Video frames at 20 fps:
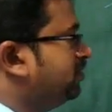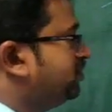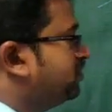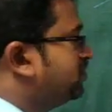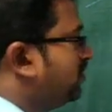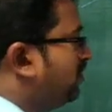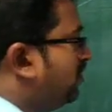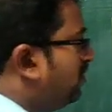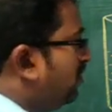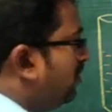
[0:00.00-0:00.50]

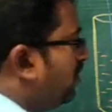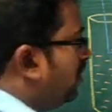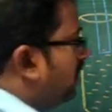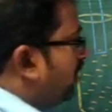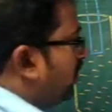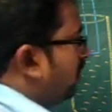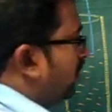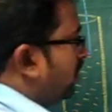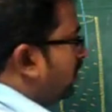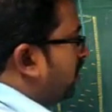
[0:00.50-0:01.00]

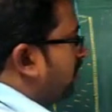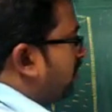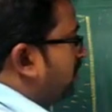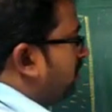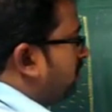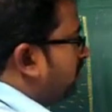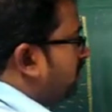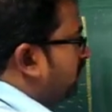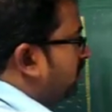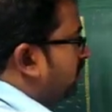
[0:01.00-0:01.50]
So
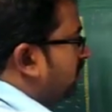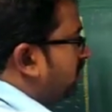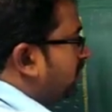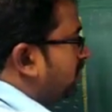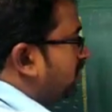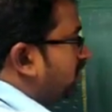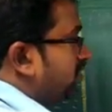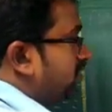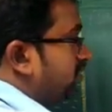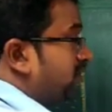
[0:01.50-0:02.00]

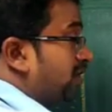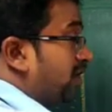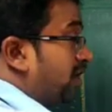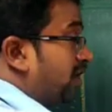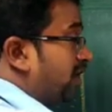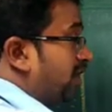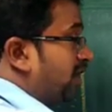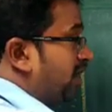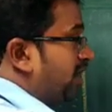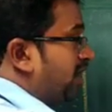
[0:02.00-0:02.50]

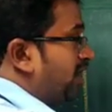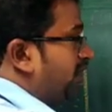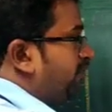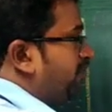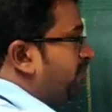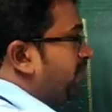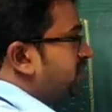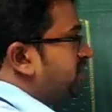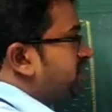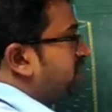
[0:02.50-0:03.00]
the red
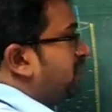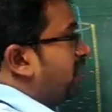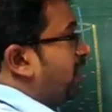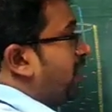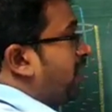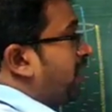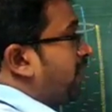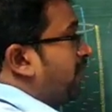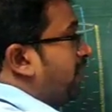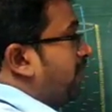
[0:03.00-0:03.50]
litmus
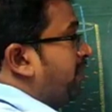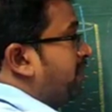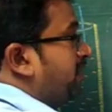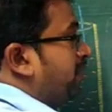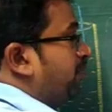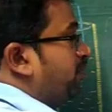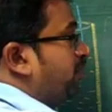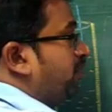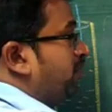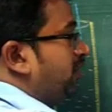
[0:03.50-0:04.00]
or maybe
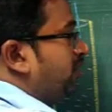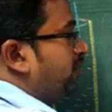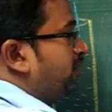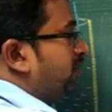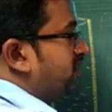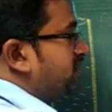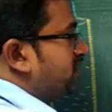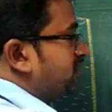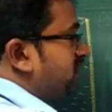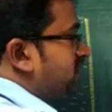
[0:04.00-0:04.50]
the blue
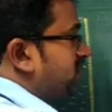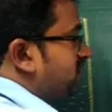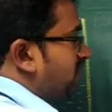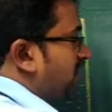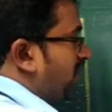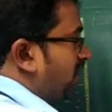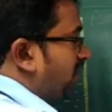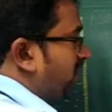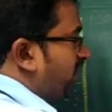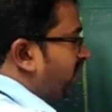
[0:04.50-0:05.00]
litmus does
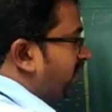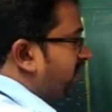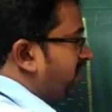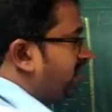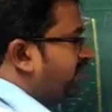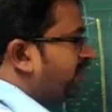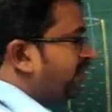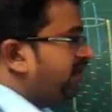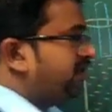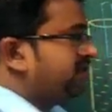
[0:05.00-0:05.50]
not
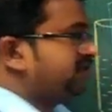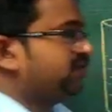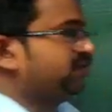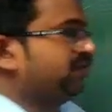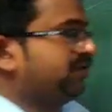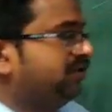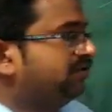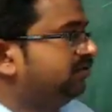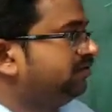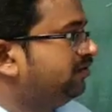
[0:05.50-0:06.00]
affected by this
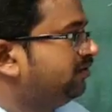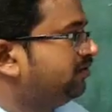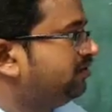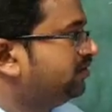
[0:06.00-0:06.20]
one.